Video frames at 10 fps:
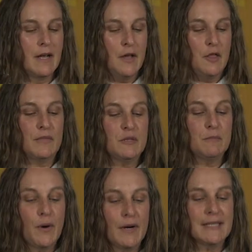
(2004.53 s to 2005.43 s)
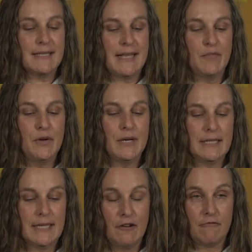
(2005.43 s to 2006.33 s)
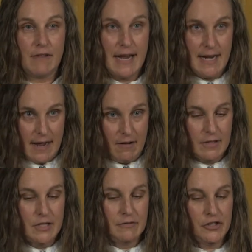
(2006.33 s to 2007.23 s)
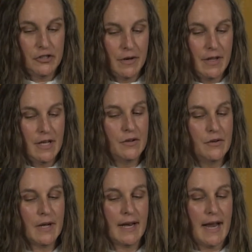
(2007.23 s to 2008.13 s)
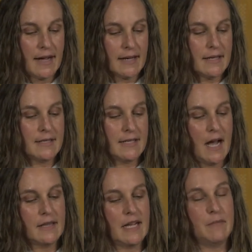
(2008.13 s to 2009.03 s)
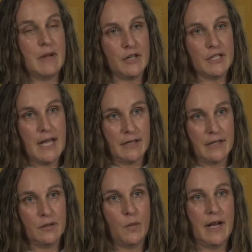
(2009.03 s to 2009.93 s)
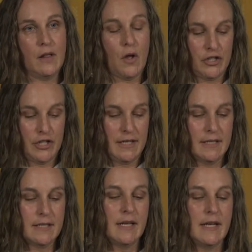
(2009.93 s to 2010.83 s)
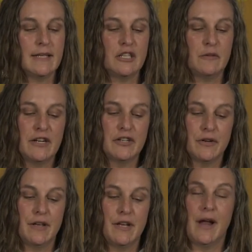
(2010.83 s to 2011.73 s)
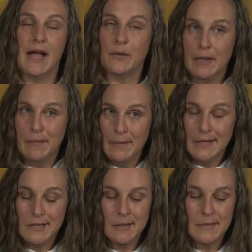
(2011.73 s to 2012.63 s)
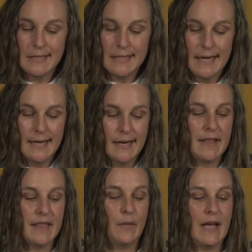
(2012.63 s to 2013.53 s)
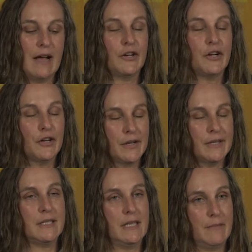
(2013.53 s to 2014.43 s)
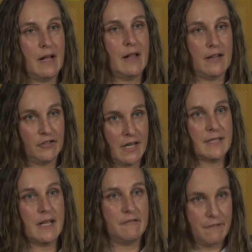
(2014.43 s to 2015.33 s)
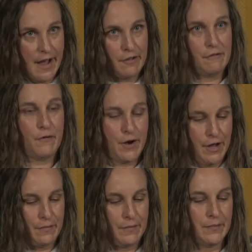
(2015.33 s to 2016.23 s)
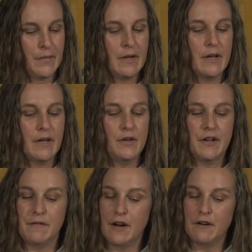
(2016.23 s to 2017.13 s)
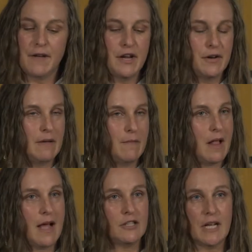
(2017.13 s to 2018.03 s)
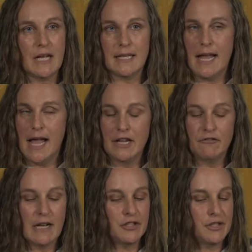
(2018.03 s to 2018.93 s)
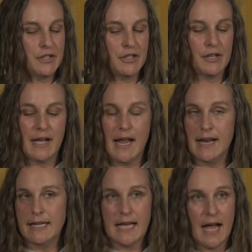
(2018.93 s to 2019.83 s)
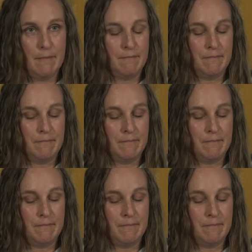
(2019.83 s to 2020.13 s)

The most important step you can take right now to ensure that you can access the online member center when it launches is to make sure that your equity payments are up to date and that we have a current email address on file for you. You can verify your email address at any register at any time.